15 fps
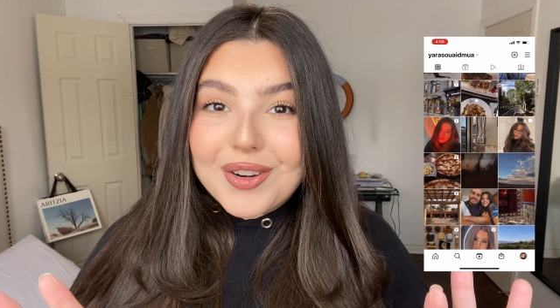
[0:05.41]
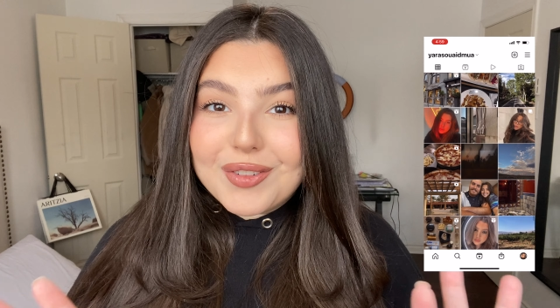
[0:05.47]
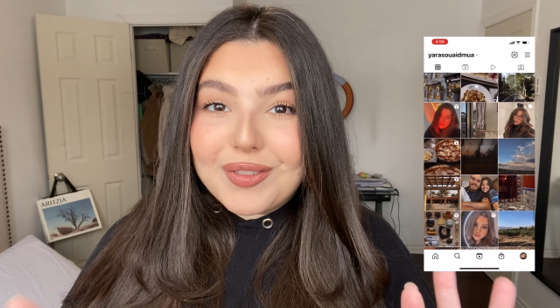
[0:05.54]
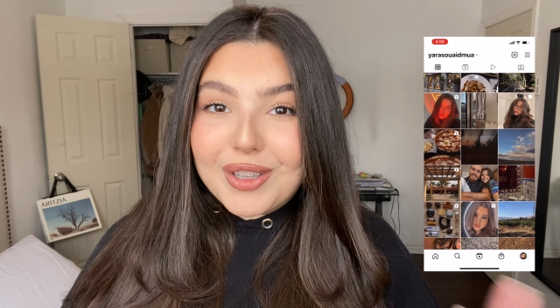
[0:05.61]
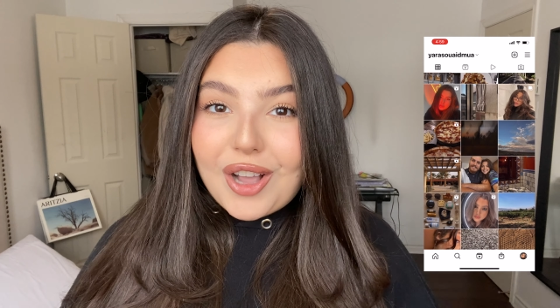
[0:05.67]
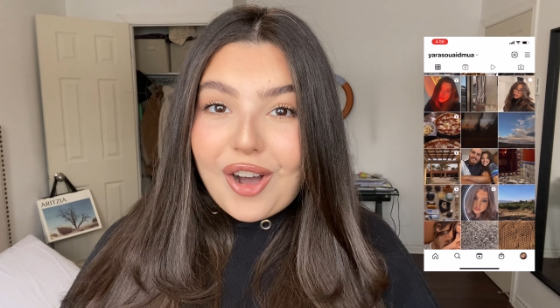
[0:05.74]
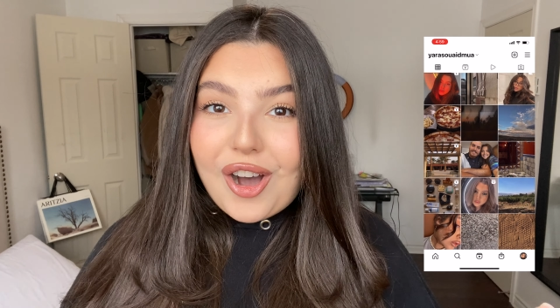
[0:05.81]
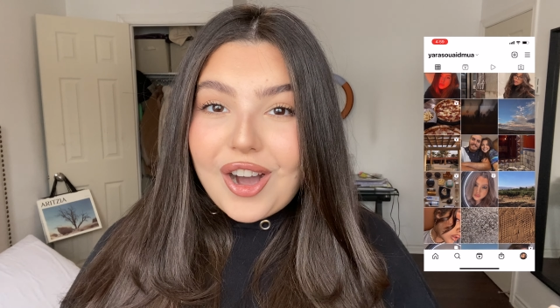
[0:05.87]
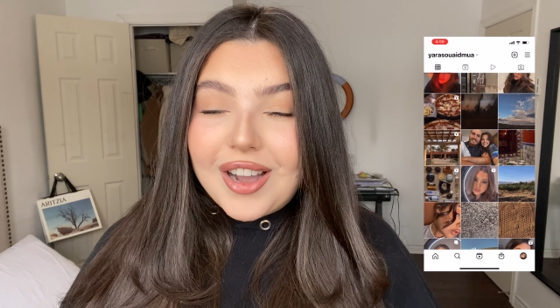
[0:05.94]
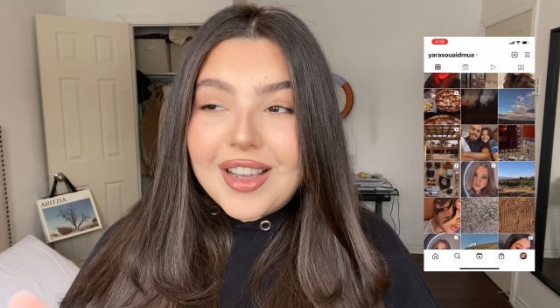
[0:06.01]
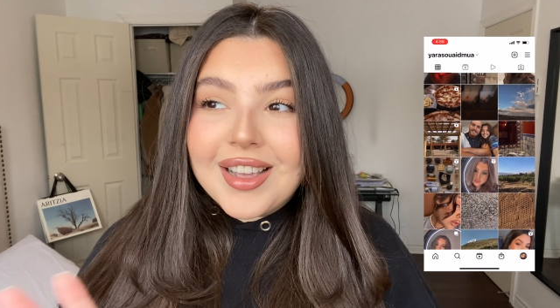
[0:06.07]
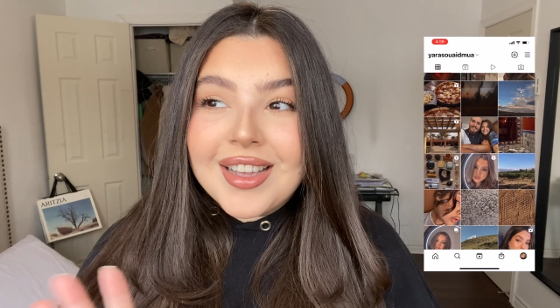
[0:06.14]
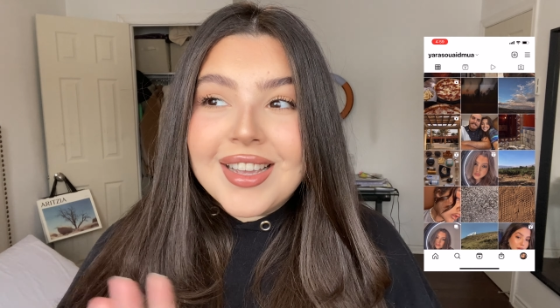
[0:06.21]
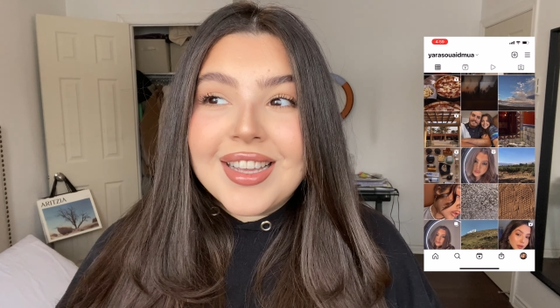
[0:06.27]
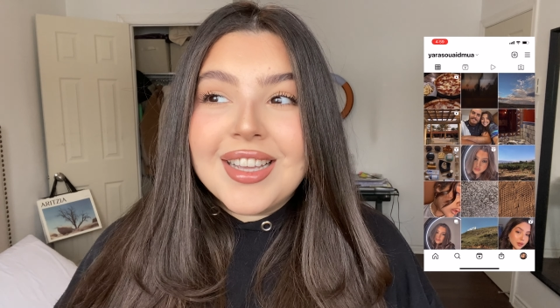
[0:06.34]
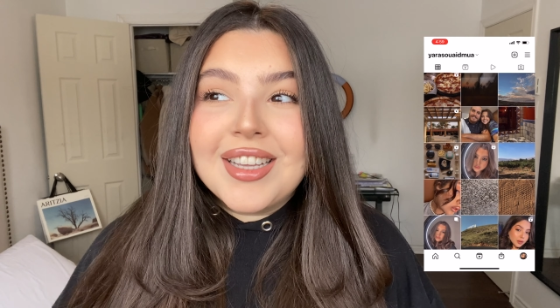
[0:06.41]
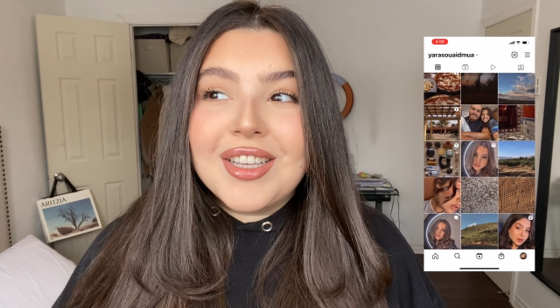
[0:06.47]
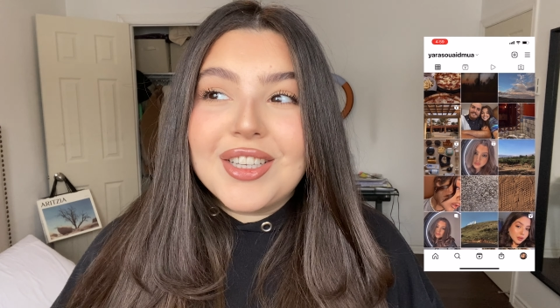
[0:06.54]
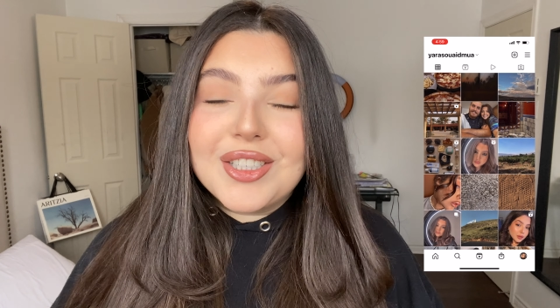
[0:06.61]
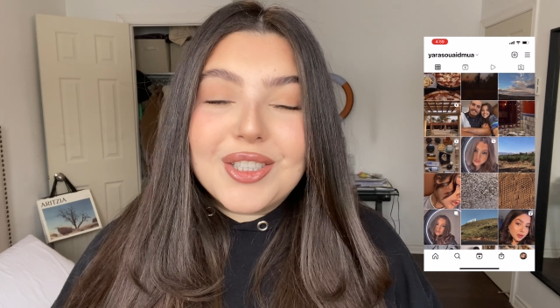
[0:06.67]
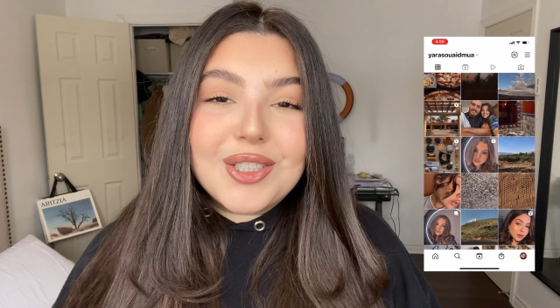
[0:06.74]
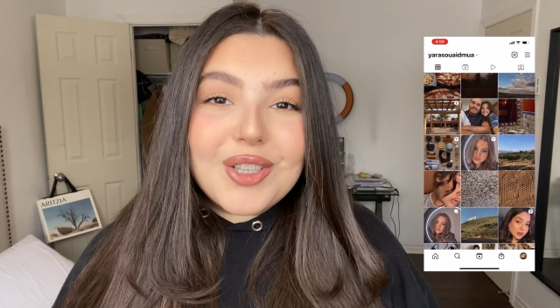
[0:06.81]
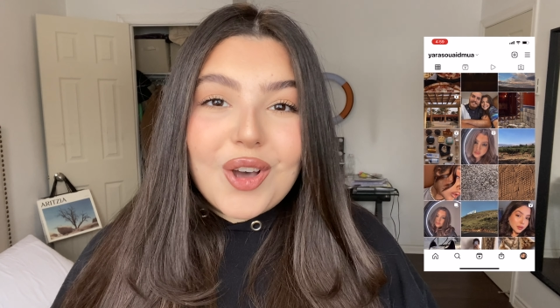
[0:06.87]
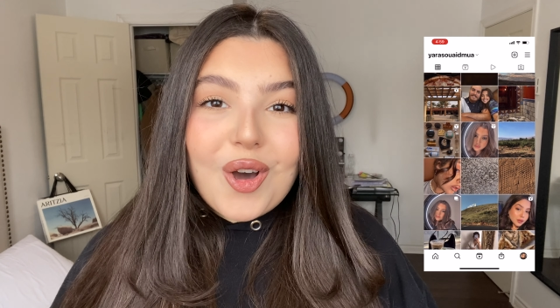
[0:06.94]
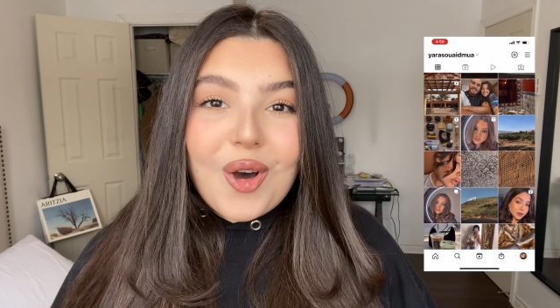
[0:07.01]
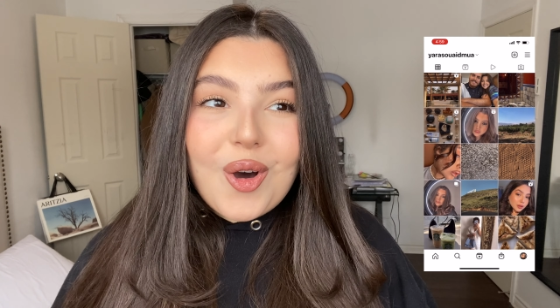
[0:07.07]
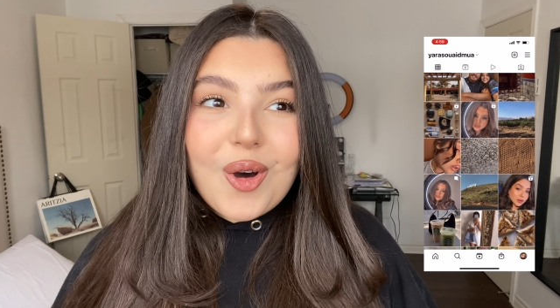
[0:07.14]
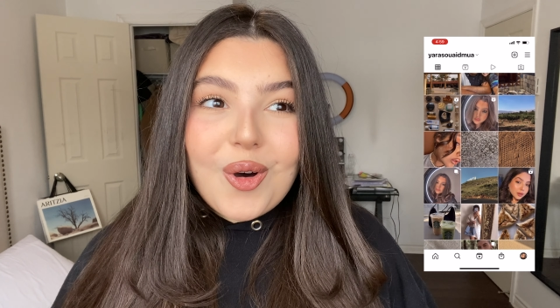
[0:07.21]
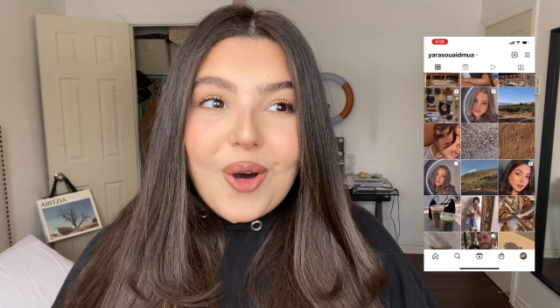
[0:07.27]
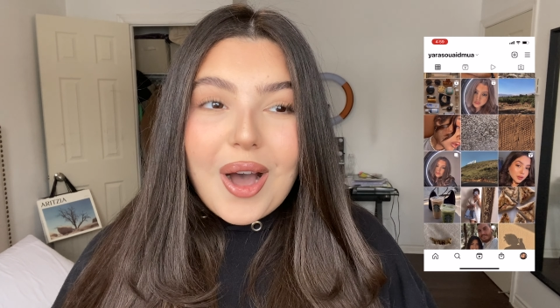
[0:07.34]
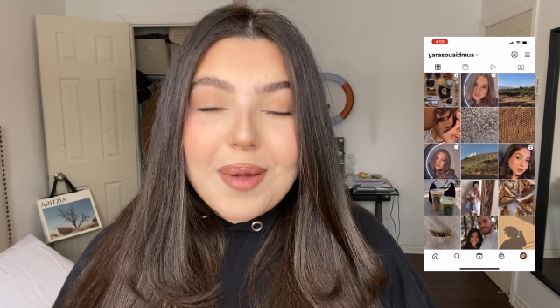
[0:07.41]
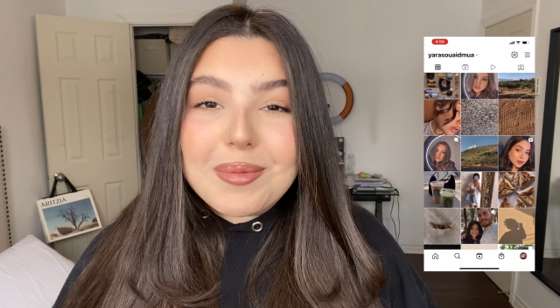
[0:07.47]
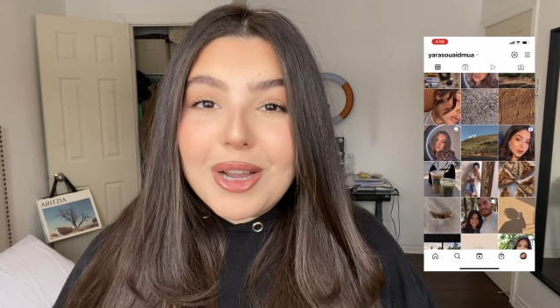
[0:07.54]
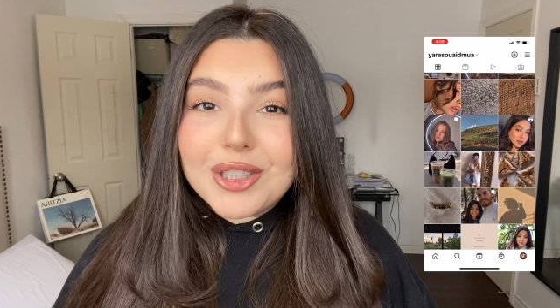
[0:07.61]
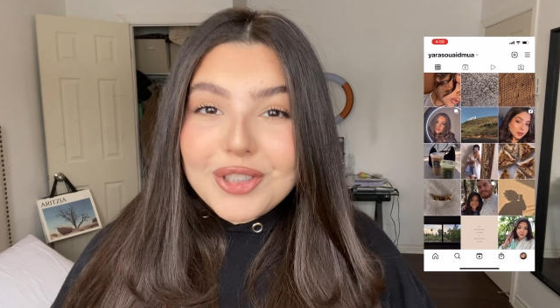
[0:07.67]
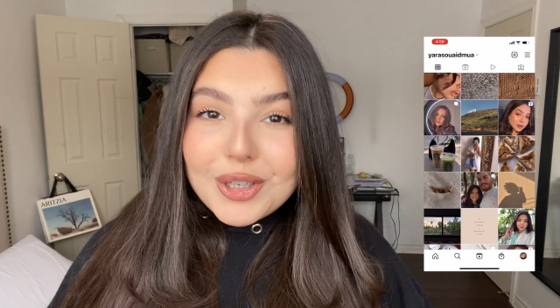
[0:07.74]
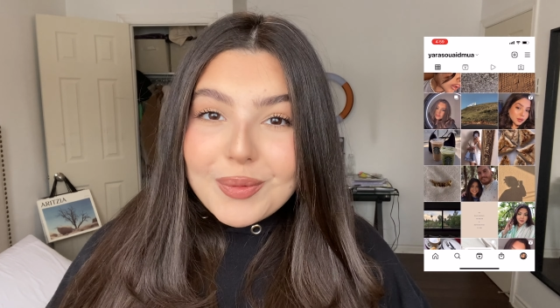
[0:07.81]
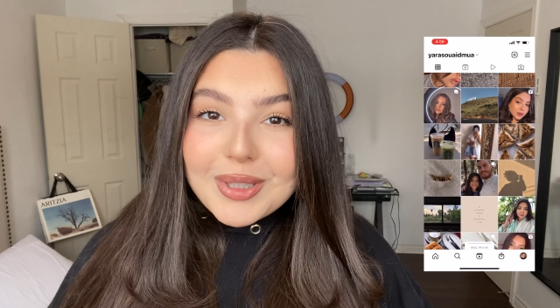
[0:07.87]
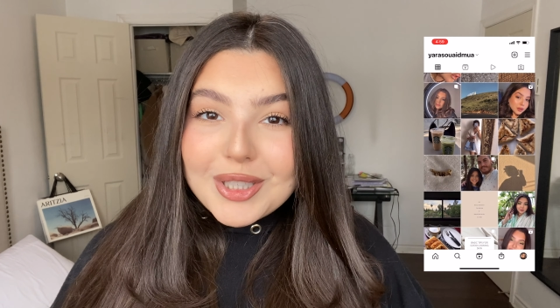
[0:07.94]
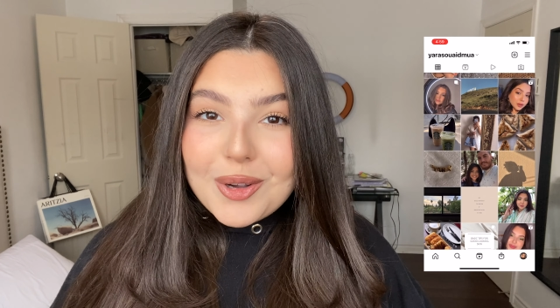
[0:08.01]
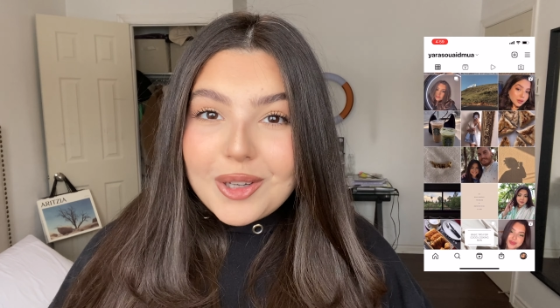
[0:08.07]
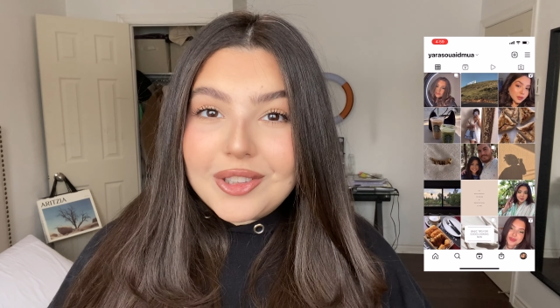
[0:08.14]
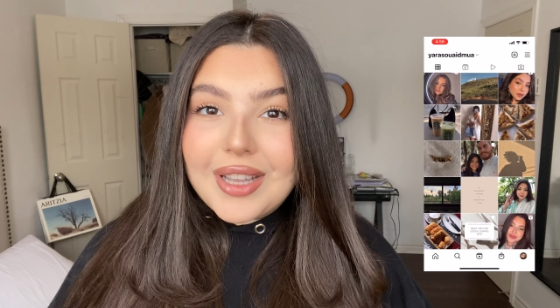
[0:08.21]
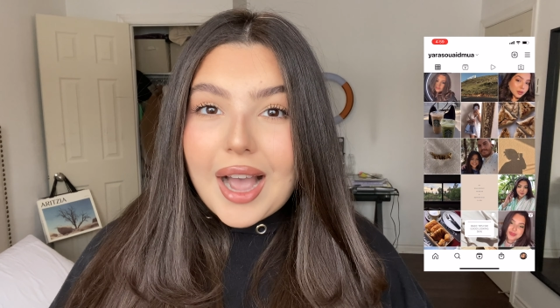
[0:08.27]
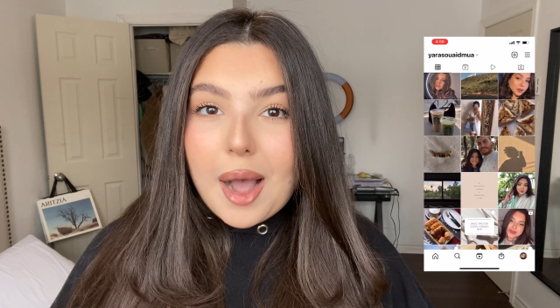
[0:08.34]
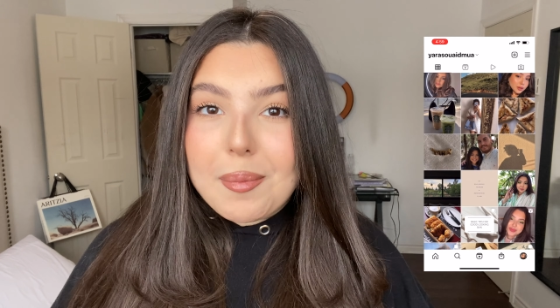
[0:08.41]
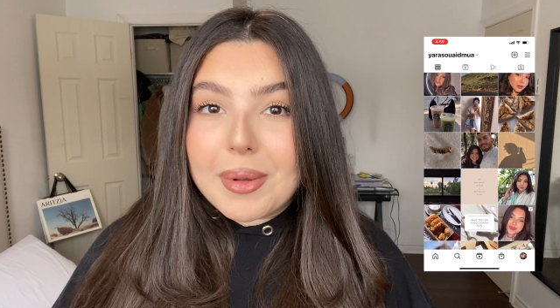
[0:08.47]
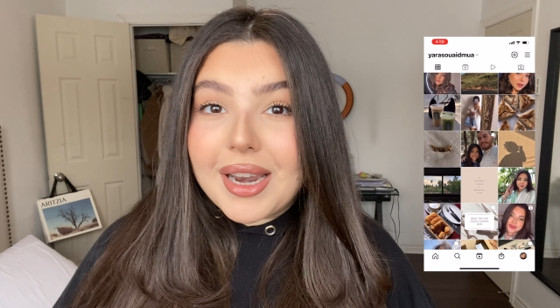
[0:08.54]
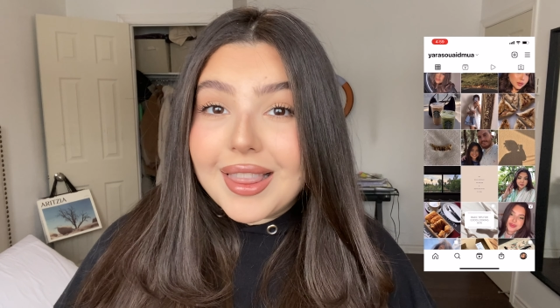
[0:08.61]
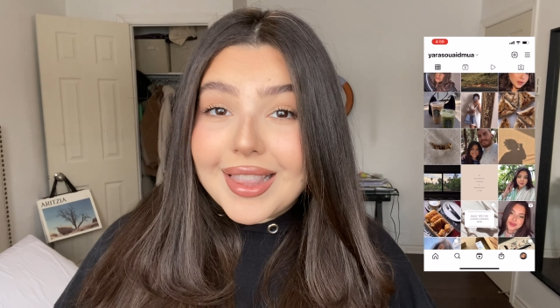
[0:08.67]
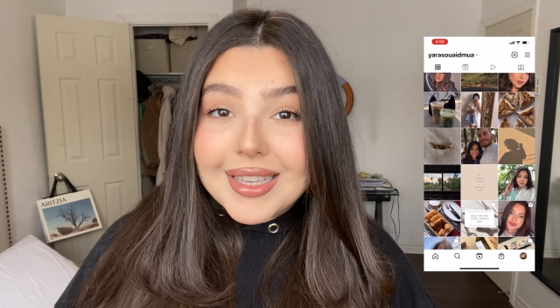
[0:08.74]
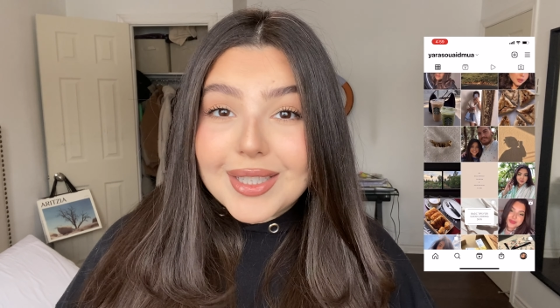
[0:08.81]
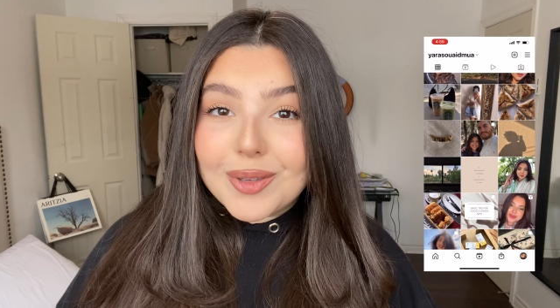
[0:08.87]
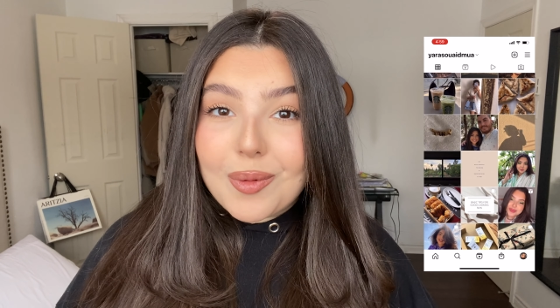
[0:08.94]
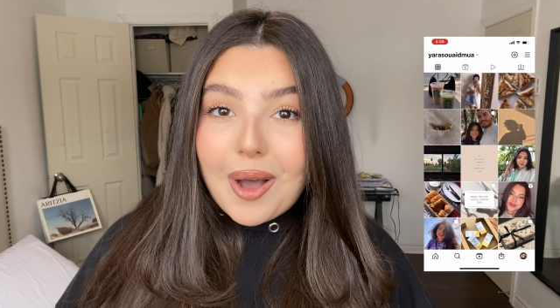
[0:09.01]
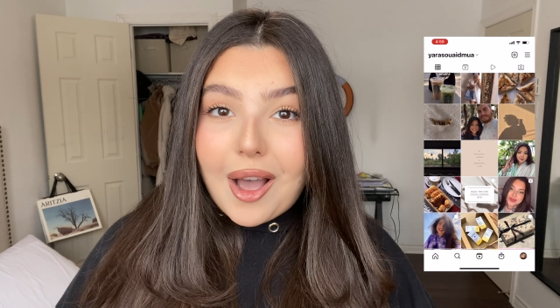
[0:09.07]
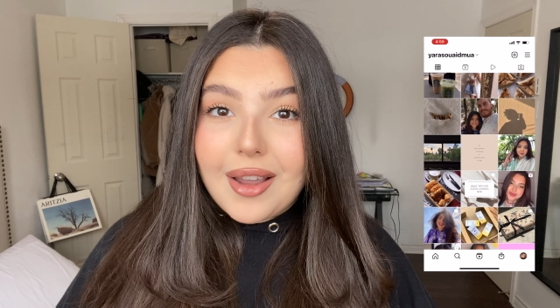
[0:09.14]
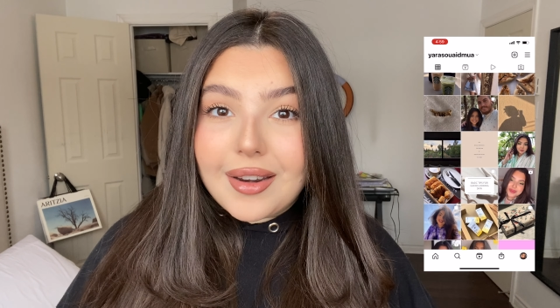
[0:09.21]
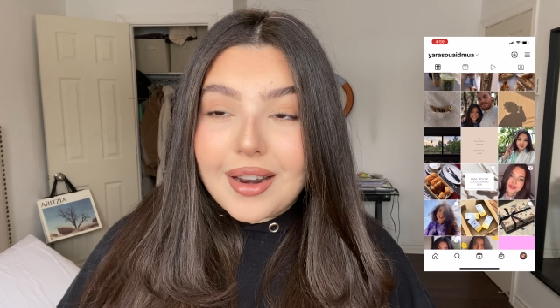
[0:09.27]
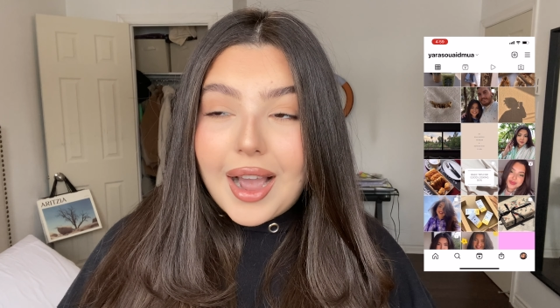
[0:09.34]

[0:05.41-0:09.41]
vlog. So I'm not sure what's going to happen in this one.